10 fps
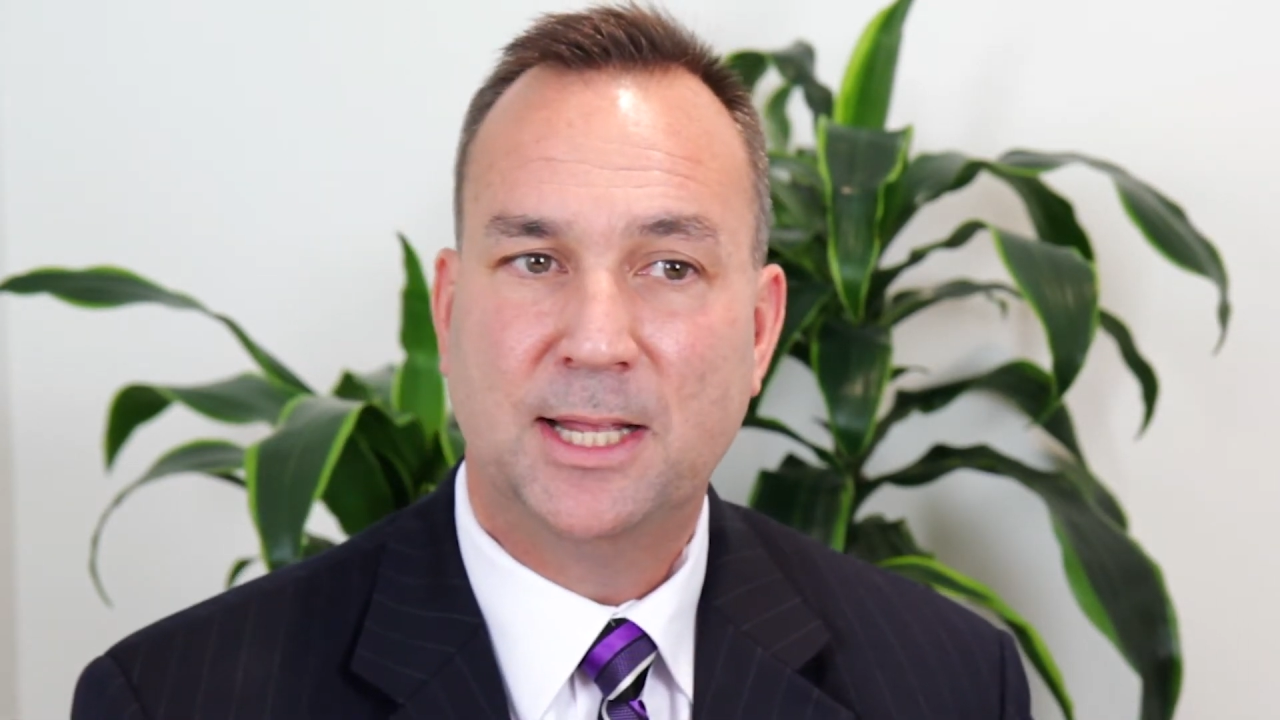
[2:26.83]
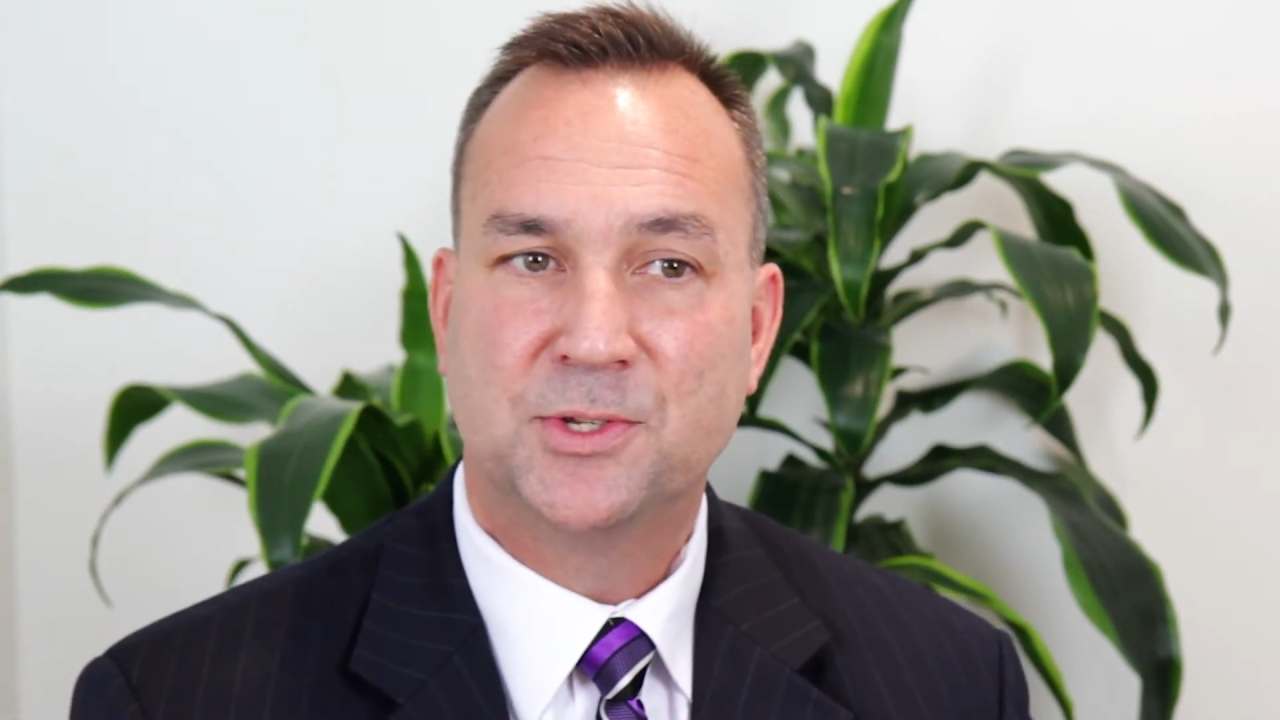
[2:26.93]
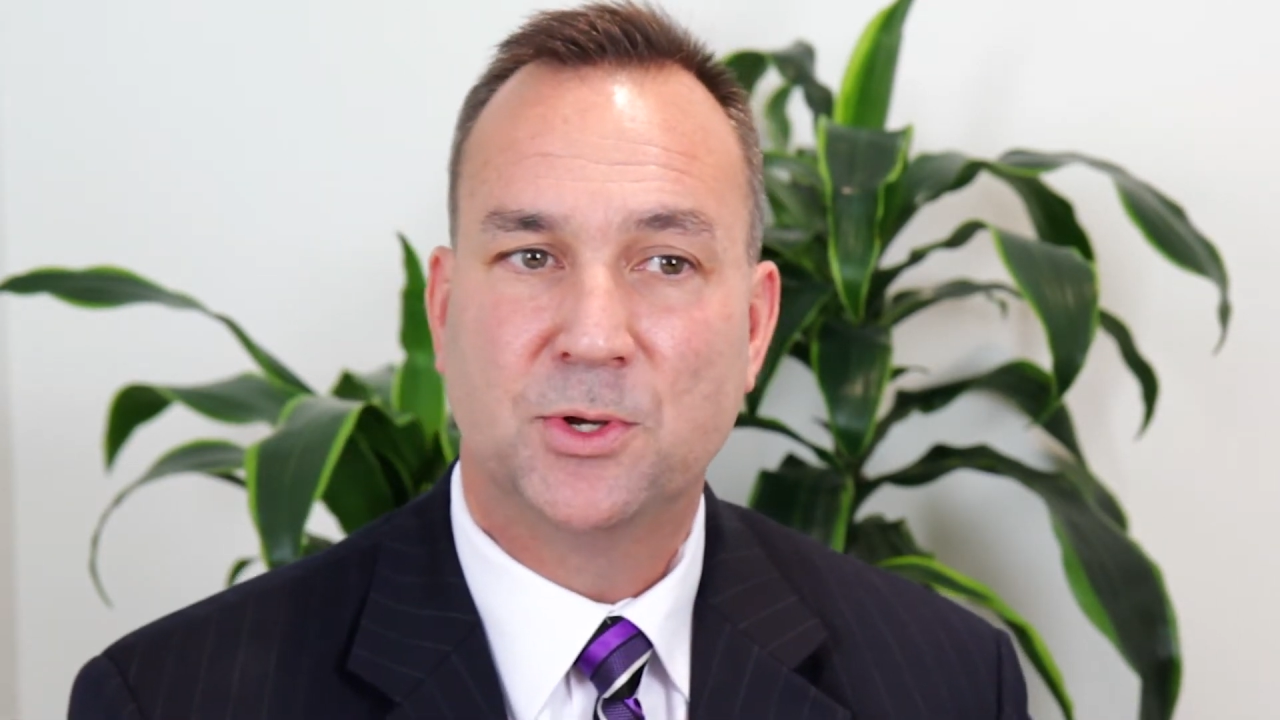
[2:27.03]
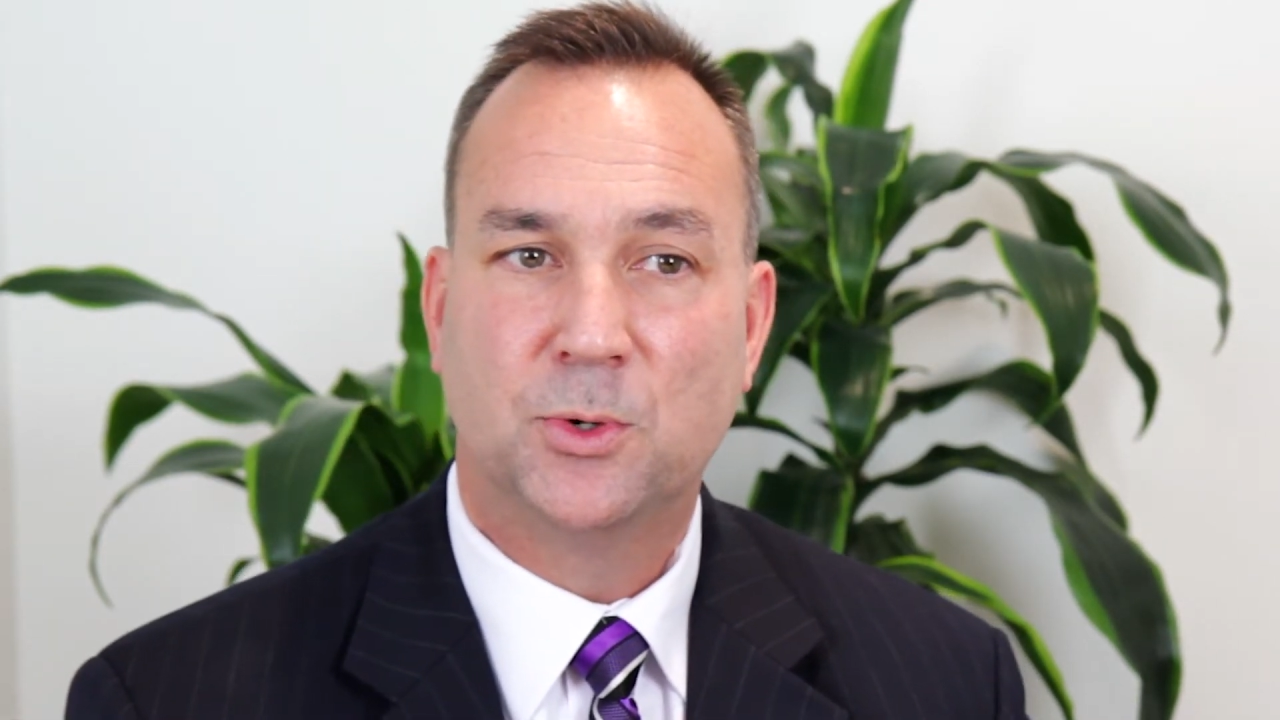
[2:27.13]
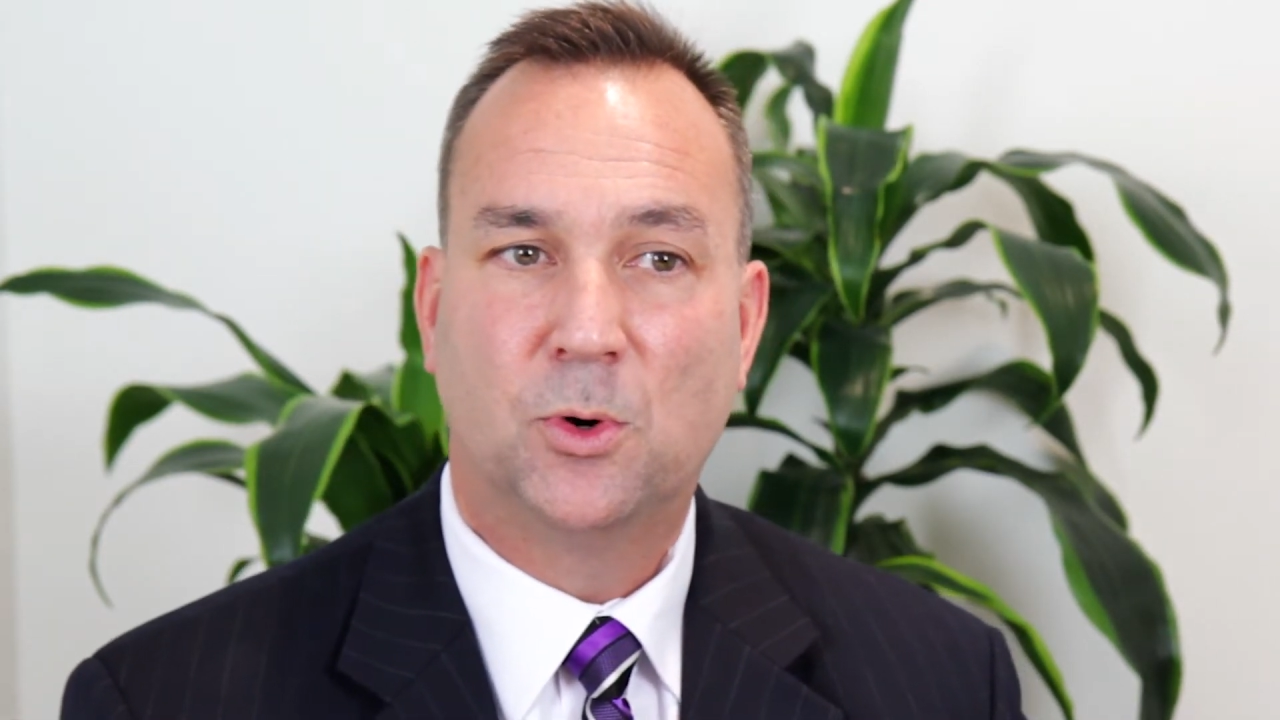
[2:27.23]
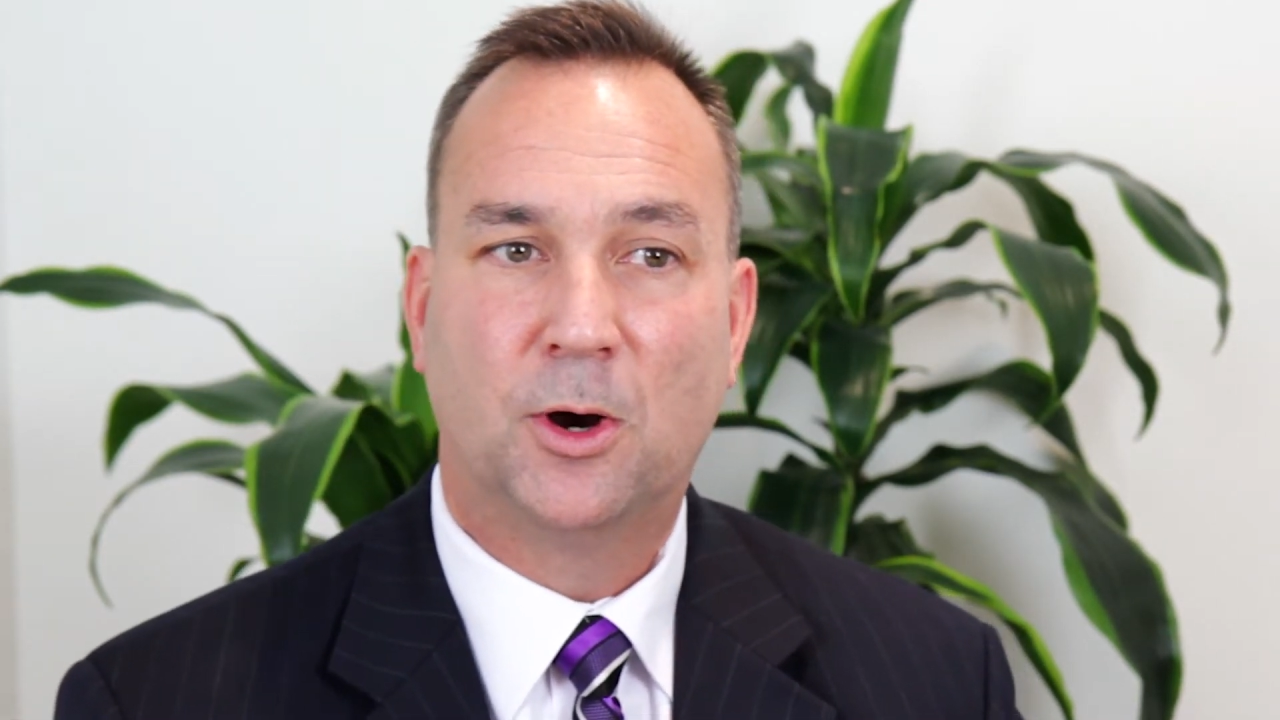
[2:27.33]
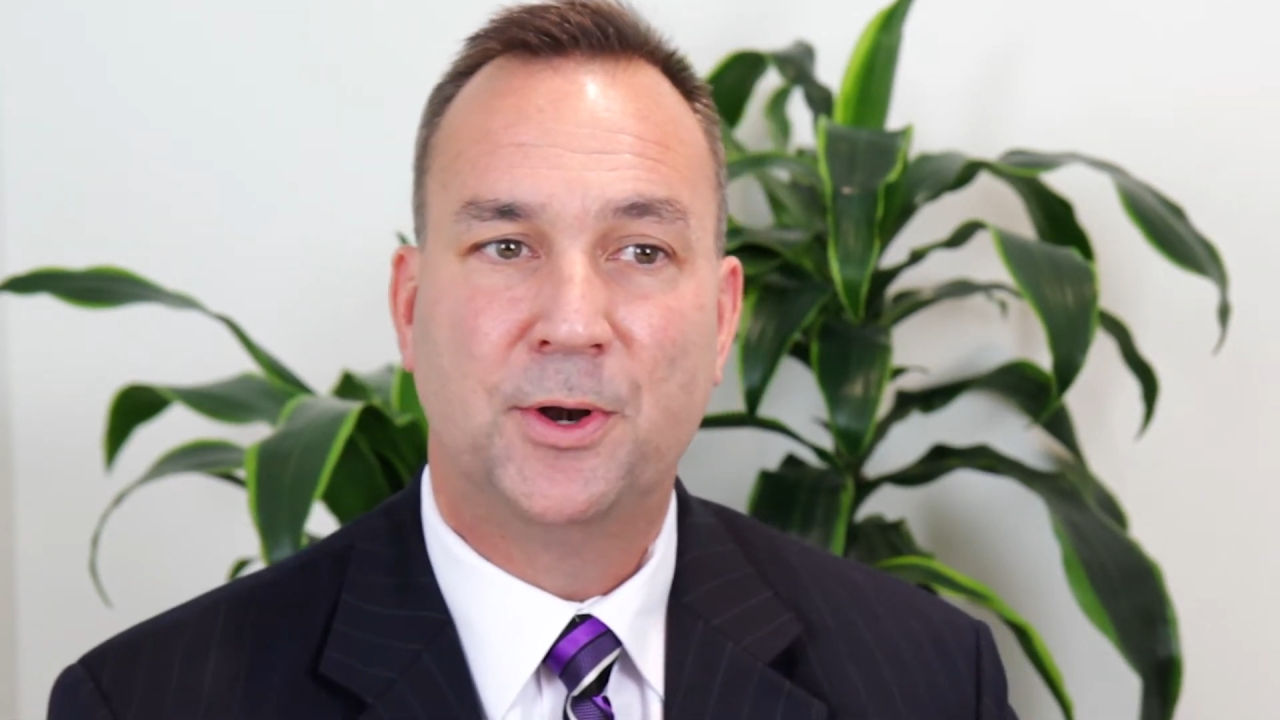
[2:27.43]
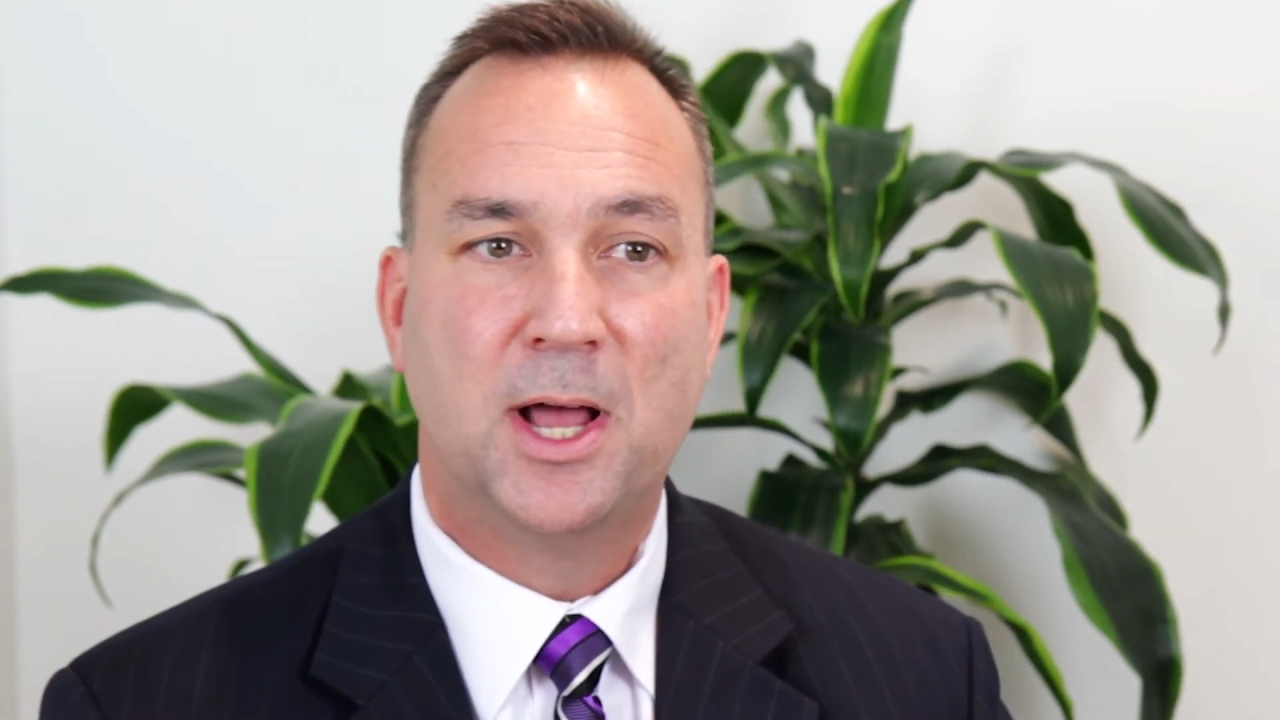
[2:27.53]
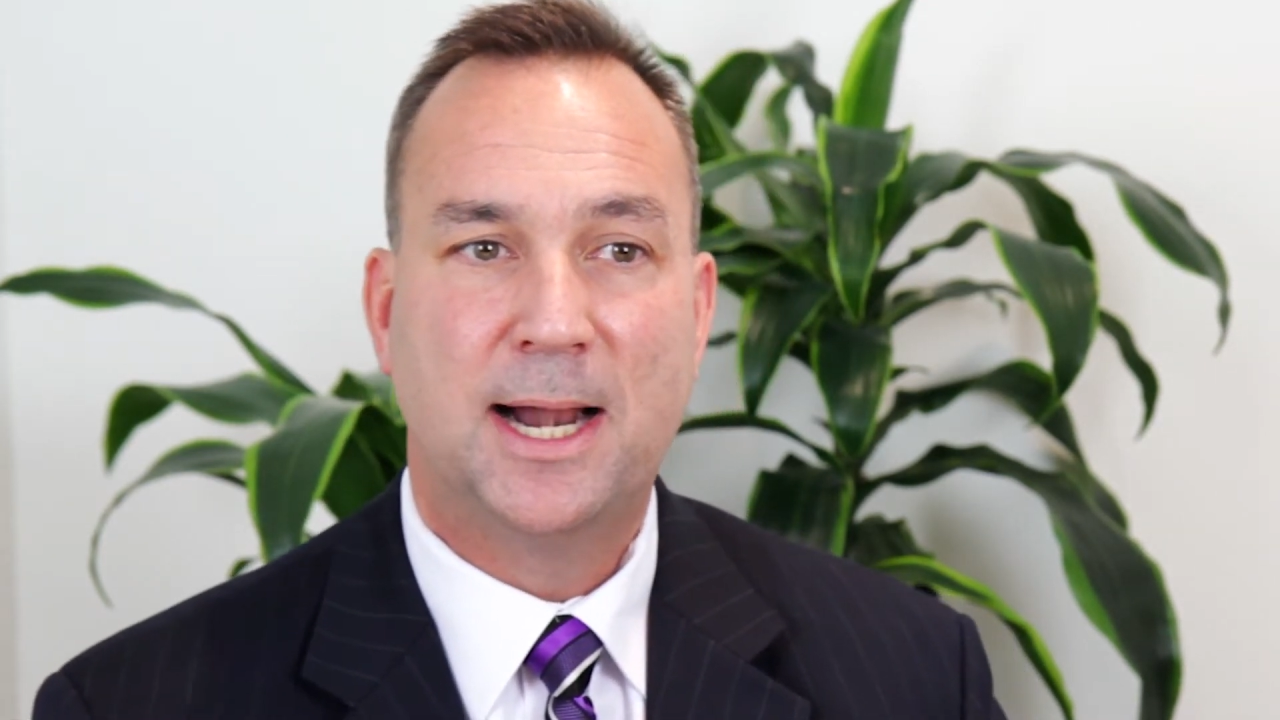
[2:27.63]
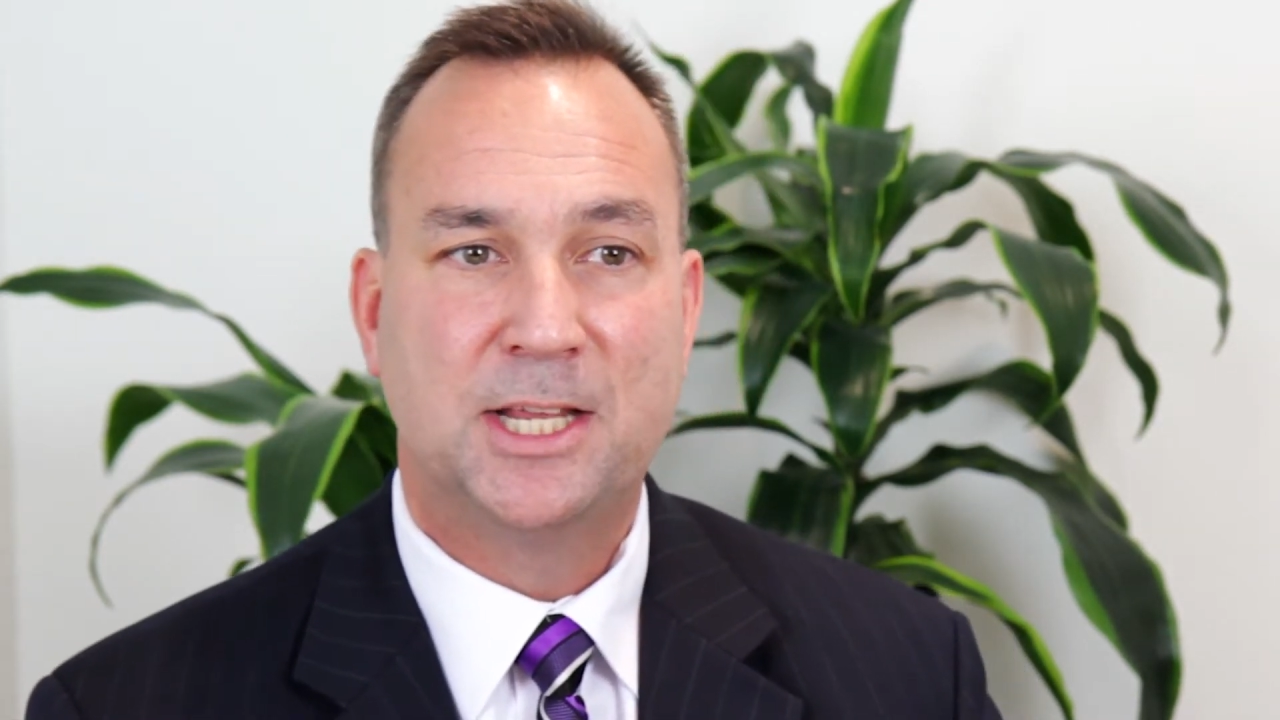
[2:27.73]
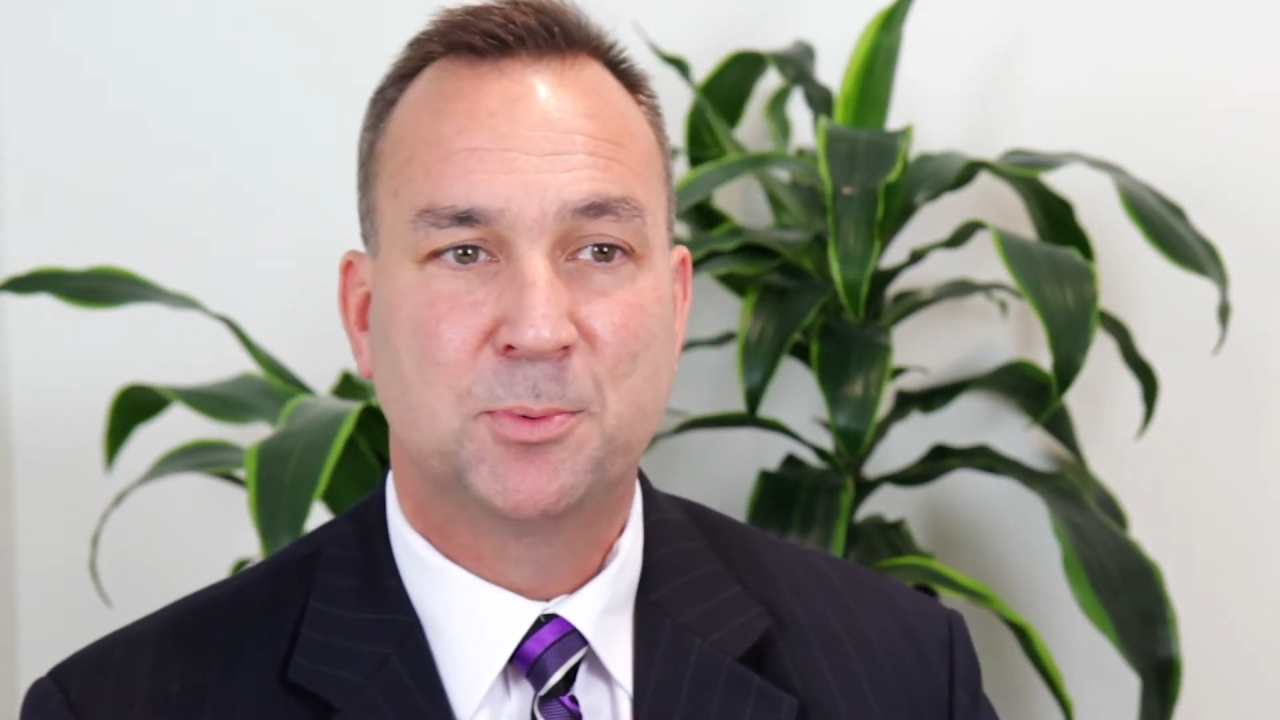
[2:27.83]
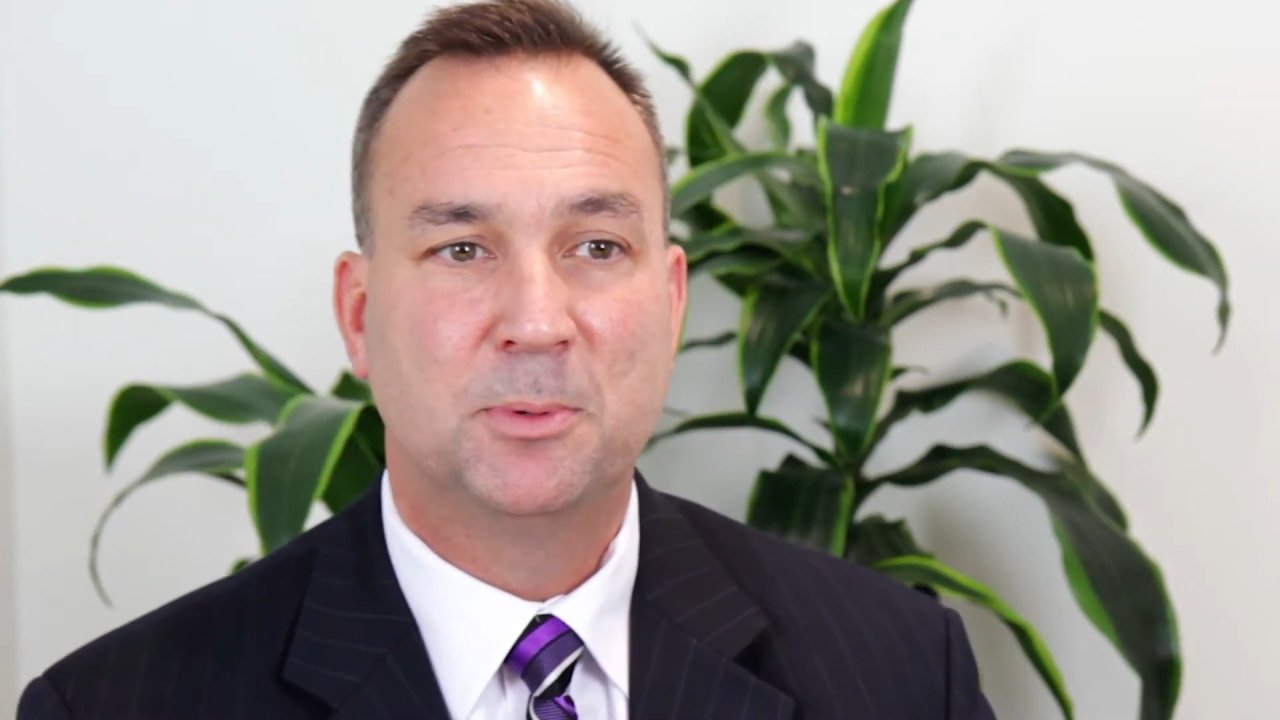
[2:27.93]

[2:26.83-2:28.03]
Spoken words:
and so are not as